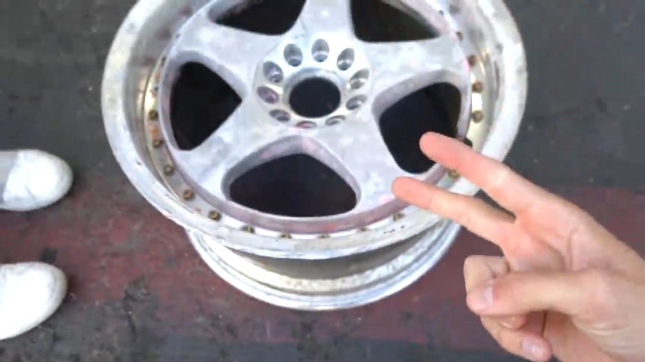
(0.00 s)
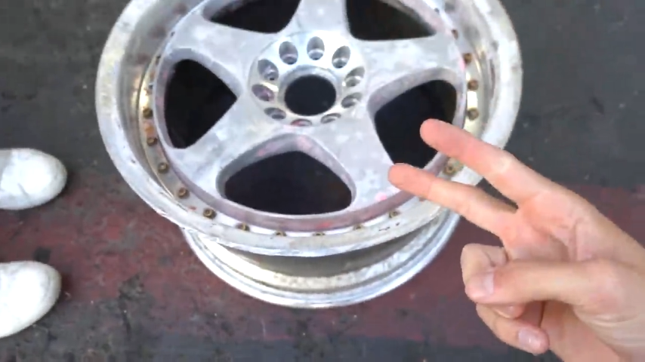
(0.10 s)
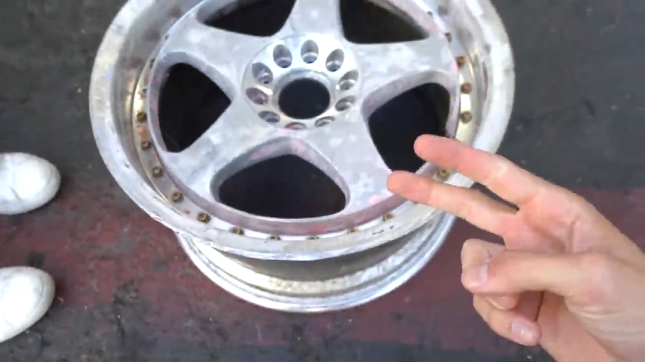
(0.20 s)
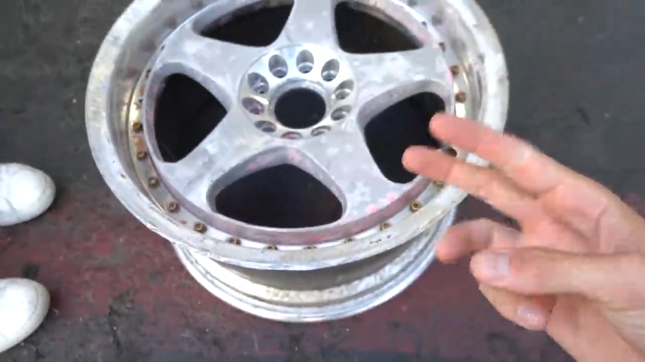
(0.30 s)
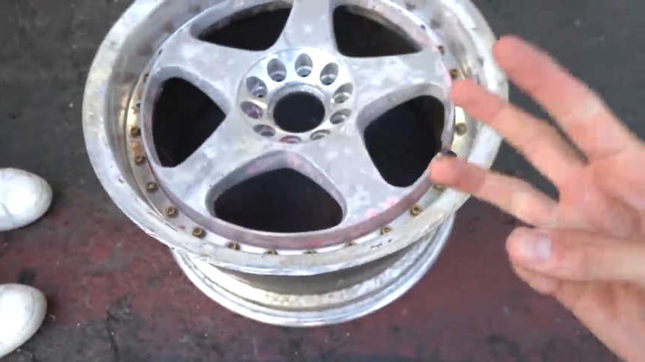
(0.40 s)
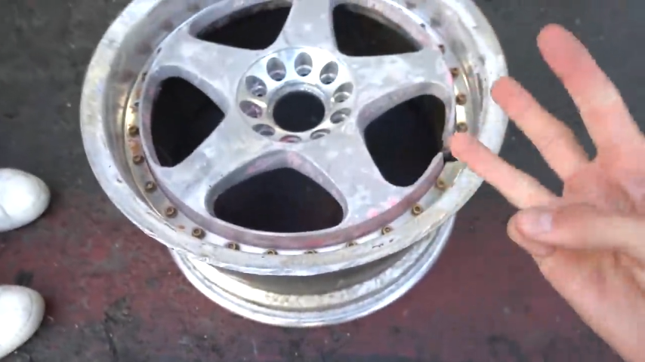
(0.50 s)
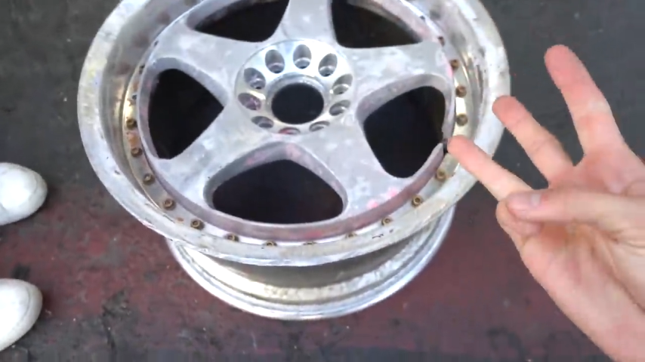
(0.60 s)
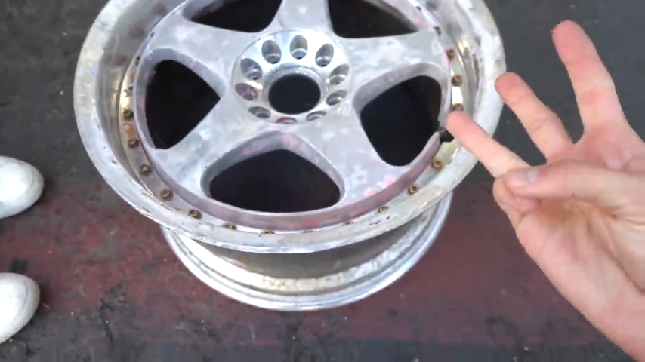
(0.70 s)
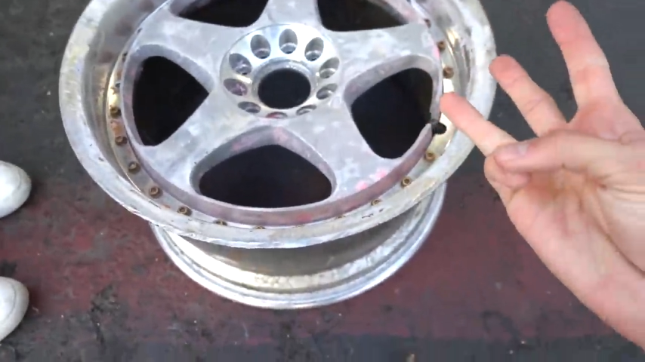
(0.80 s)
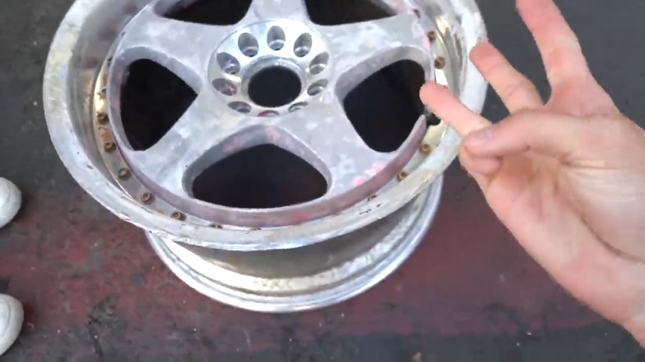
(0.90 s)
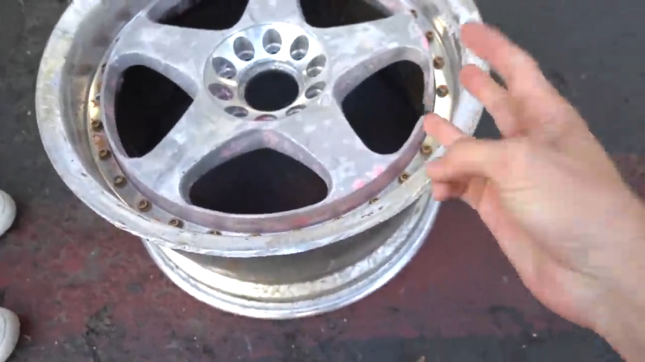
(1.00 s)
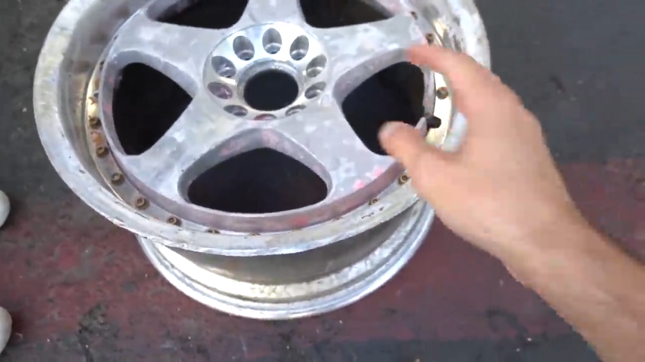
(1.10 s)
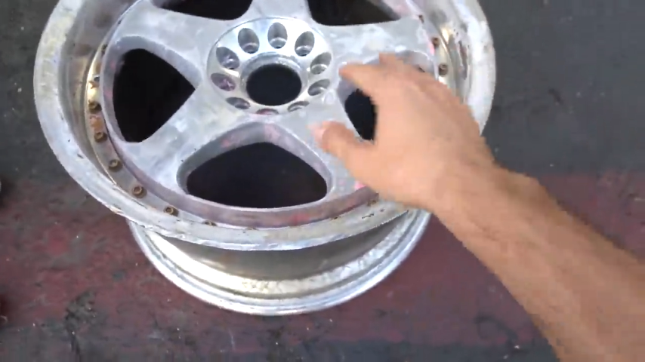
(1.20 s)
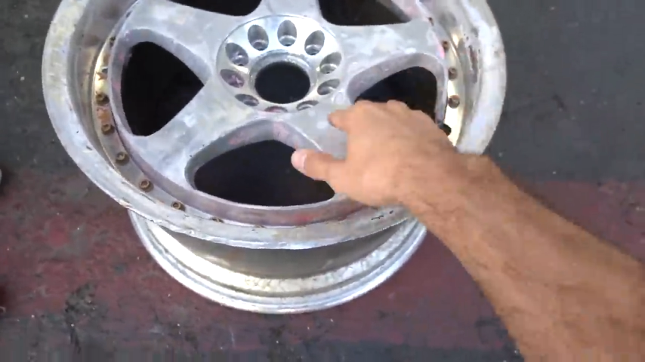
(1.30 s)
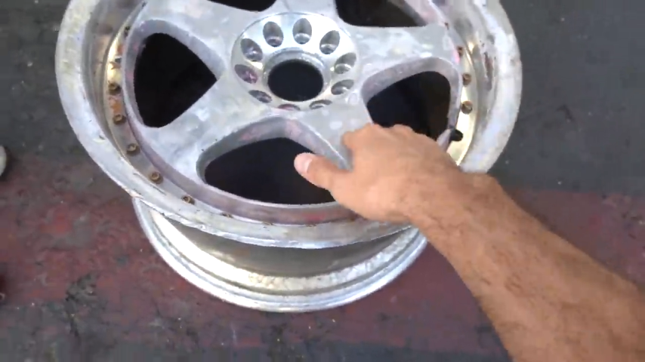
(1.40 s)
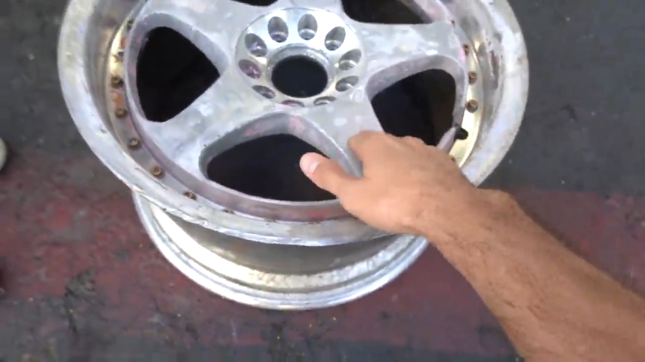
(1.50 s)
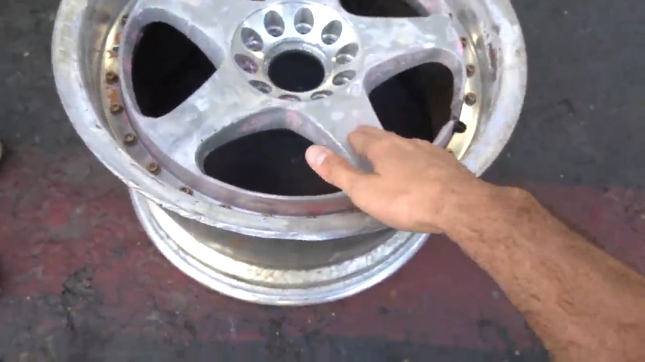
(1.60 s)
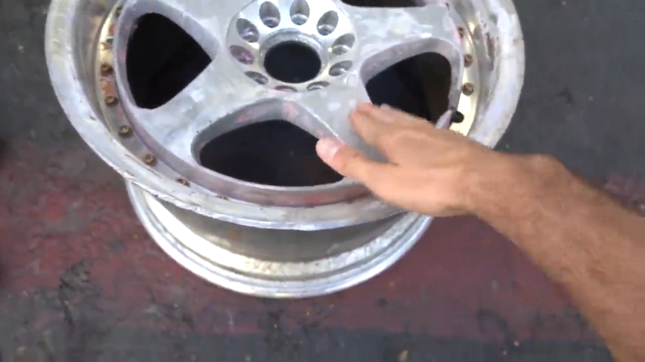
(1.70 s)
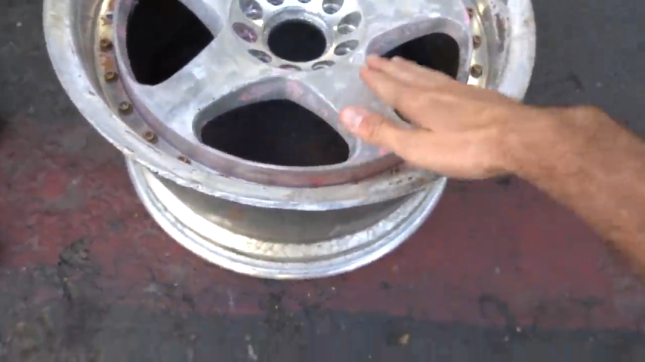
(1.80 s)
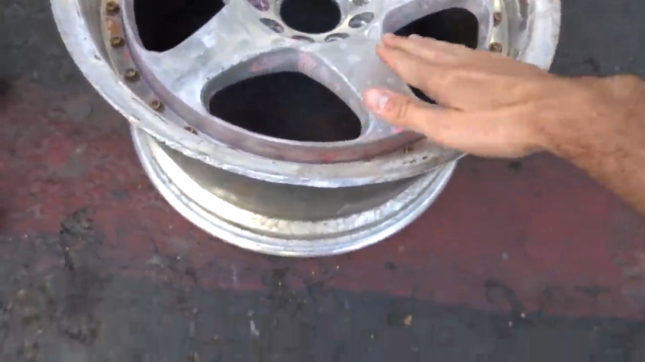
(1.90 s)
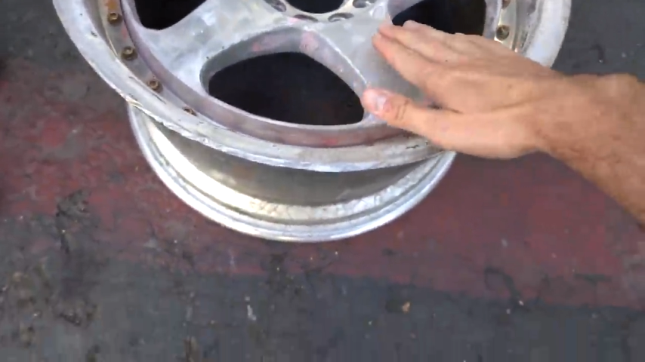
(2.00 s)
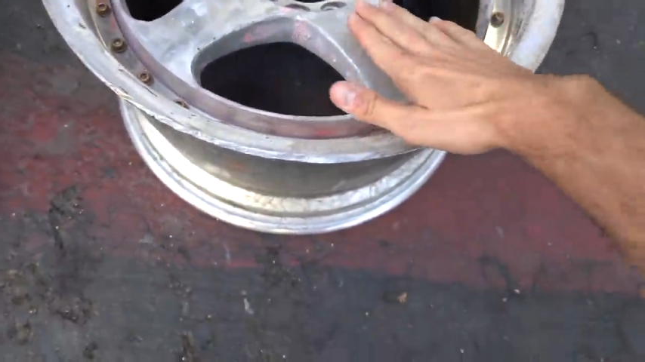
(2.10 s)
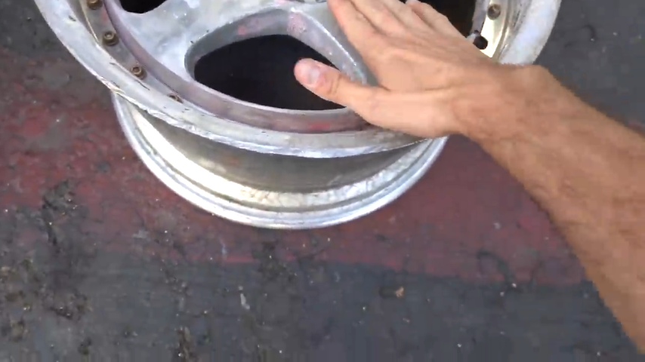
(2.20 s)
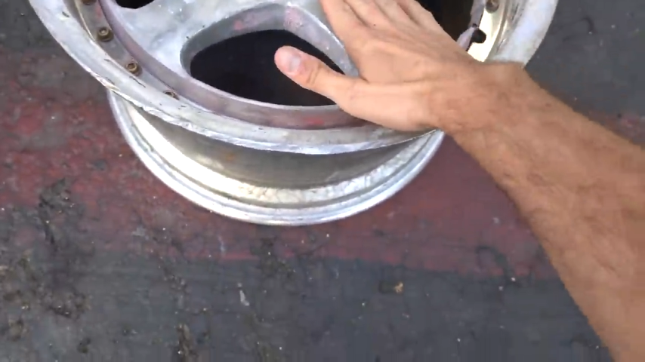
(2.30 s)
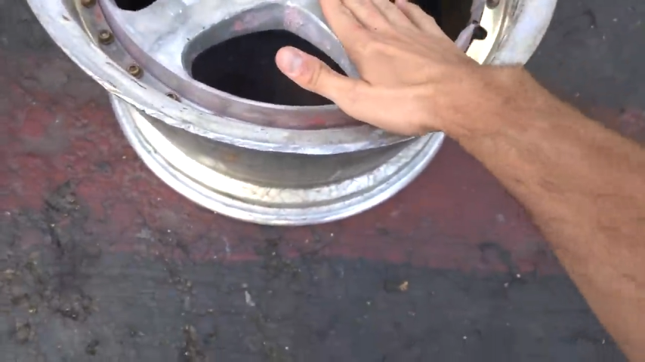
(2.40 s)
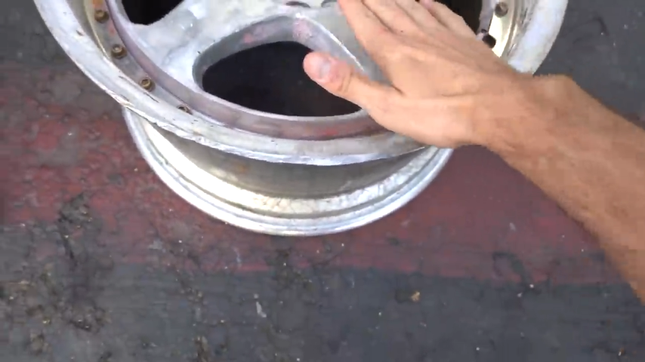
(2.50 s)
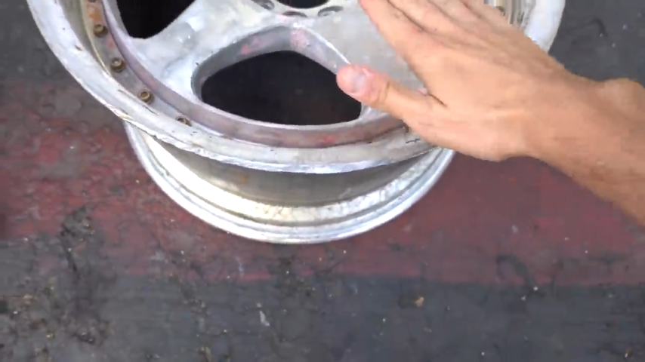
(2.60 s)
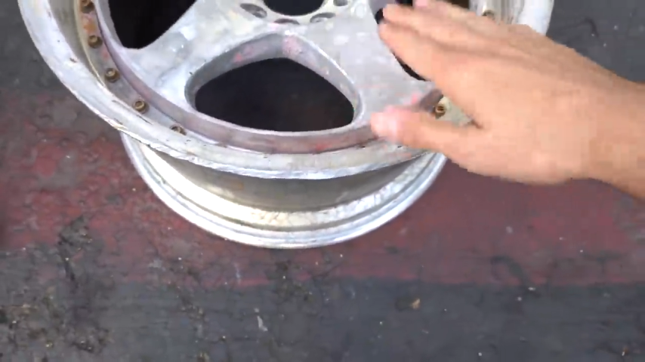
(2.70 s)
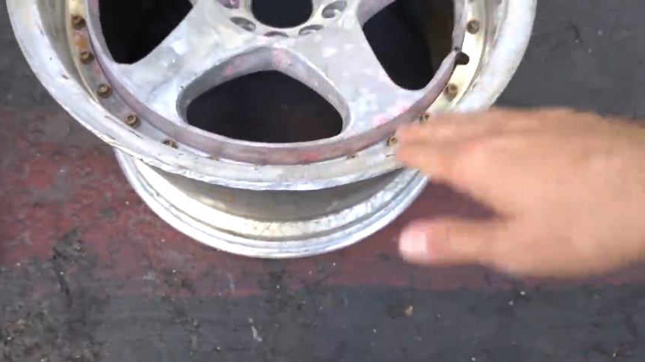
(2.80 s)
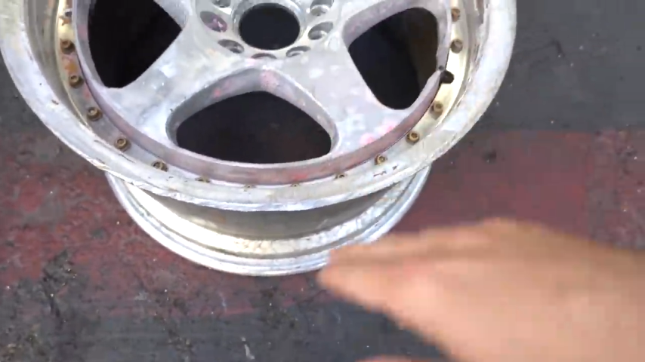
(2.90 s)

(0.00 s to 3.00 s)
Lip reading: Nobody's mouth can be seen.